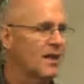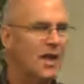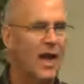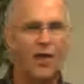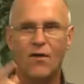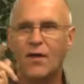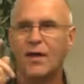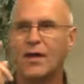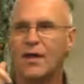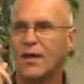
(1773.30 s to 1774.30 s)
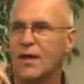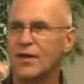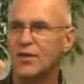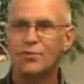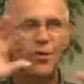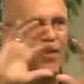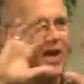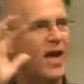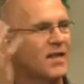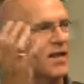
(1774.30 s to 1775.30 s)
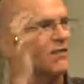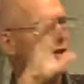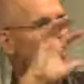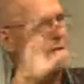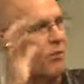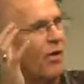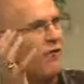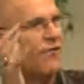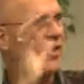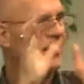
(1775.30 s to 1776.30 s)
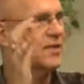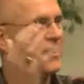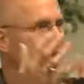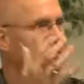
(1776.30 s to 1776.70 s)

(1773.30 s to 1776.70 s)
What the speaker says: Now, here's where the idea of the perfect,